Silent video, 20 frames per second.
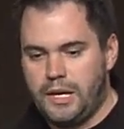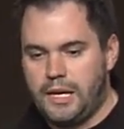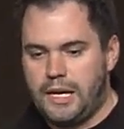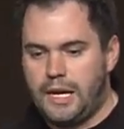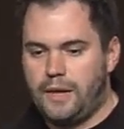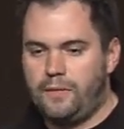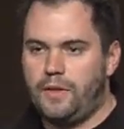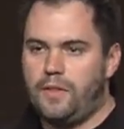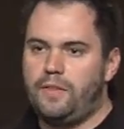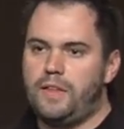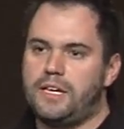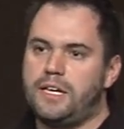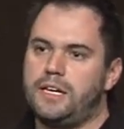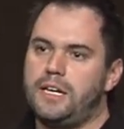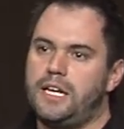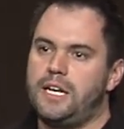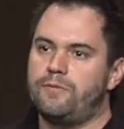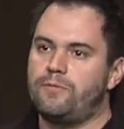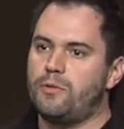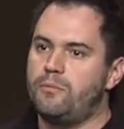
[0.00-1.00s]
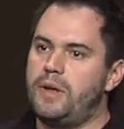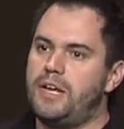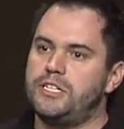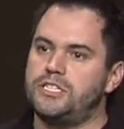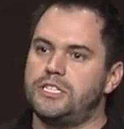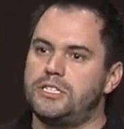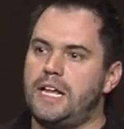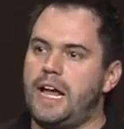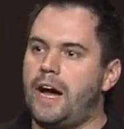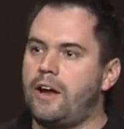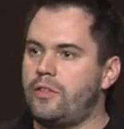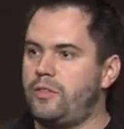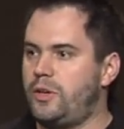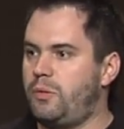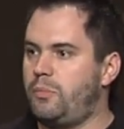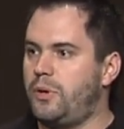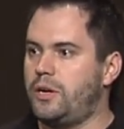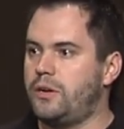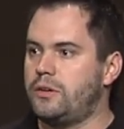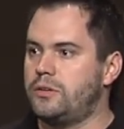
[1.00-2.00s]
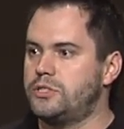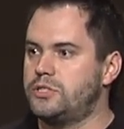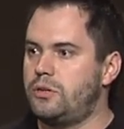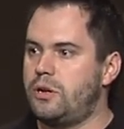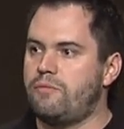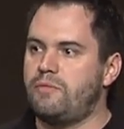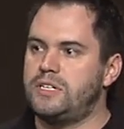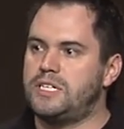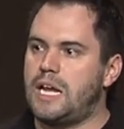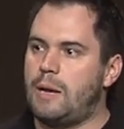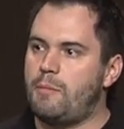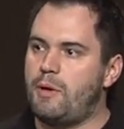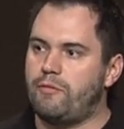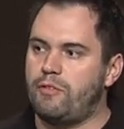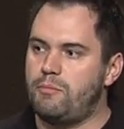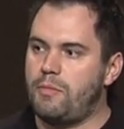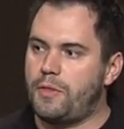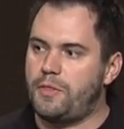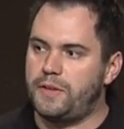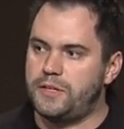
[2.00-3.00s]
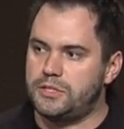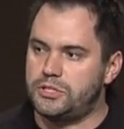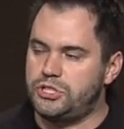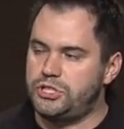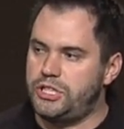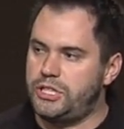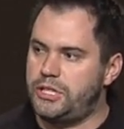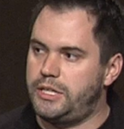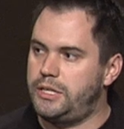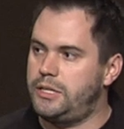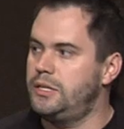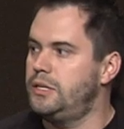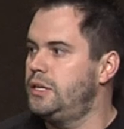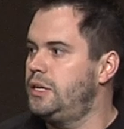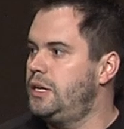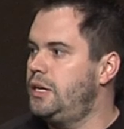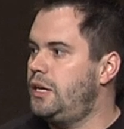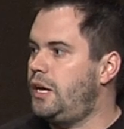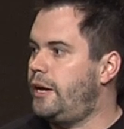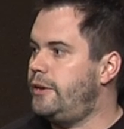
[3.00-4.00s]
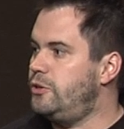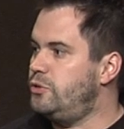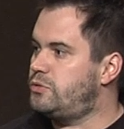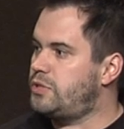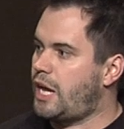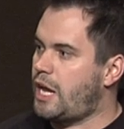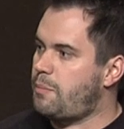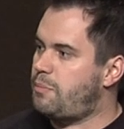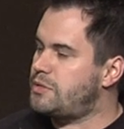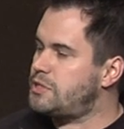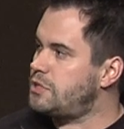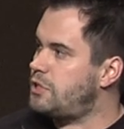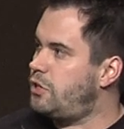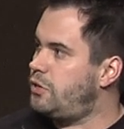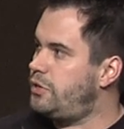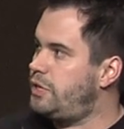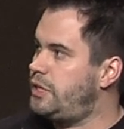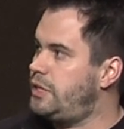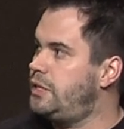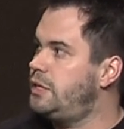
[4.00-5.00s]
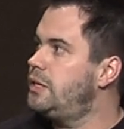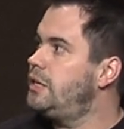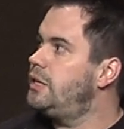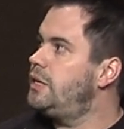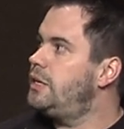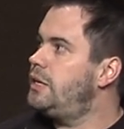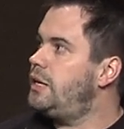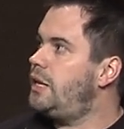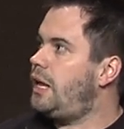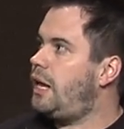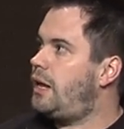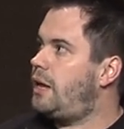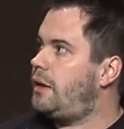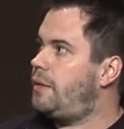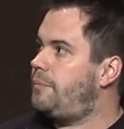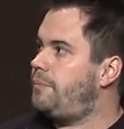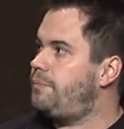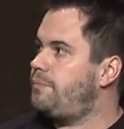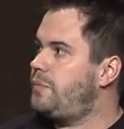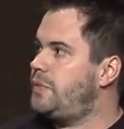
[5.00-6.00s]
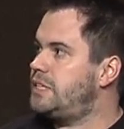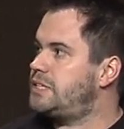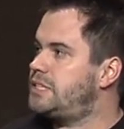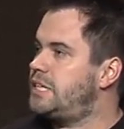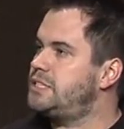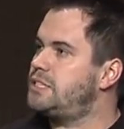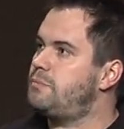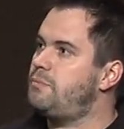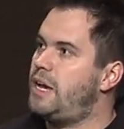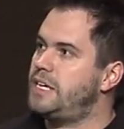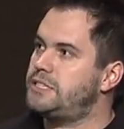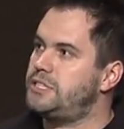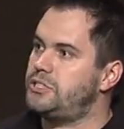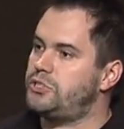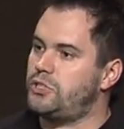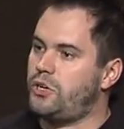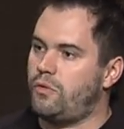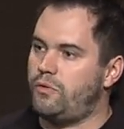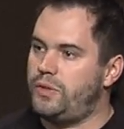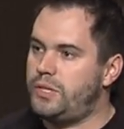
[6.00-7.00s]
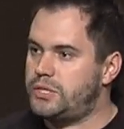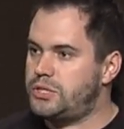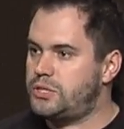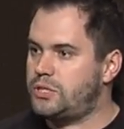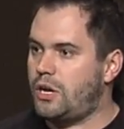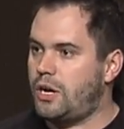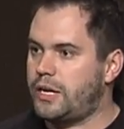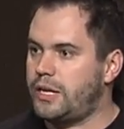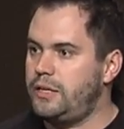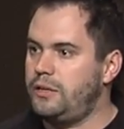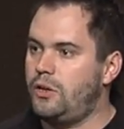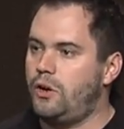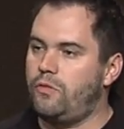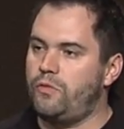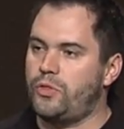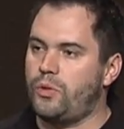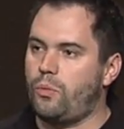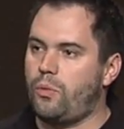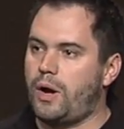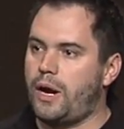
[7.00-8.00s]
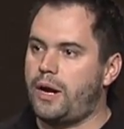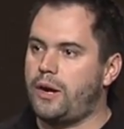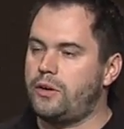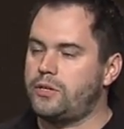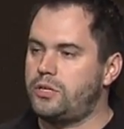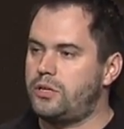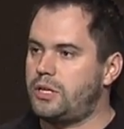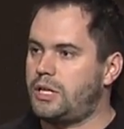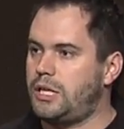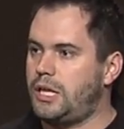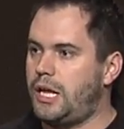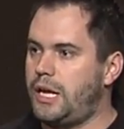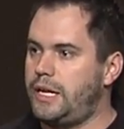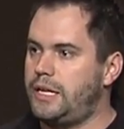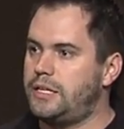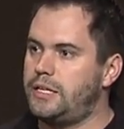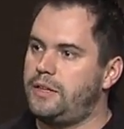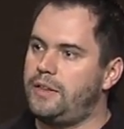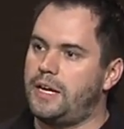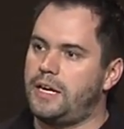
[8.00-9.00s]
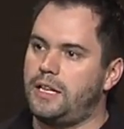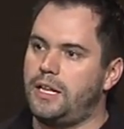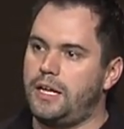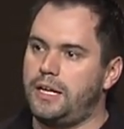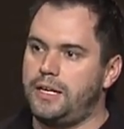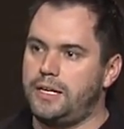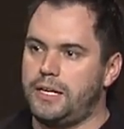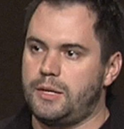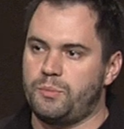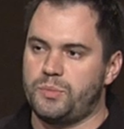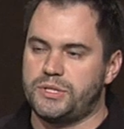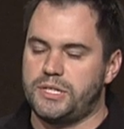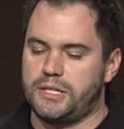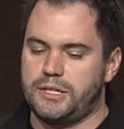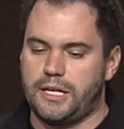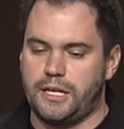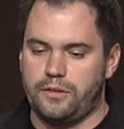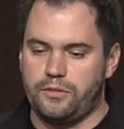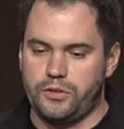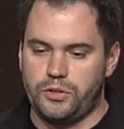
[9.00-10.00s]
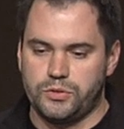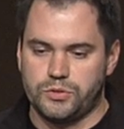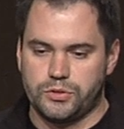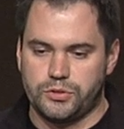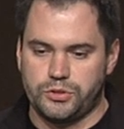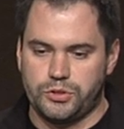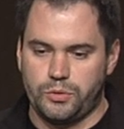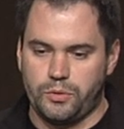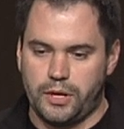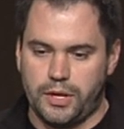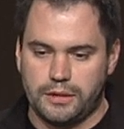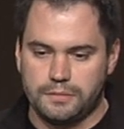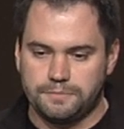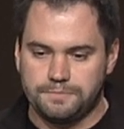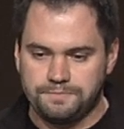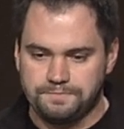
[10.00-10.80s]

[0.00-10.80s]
And then they can get information out of the debugger. So every time every method is JITted, a new type is loaded, it sends a message over this socket, over the wire, to the client, and that client can present that in the user's UI.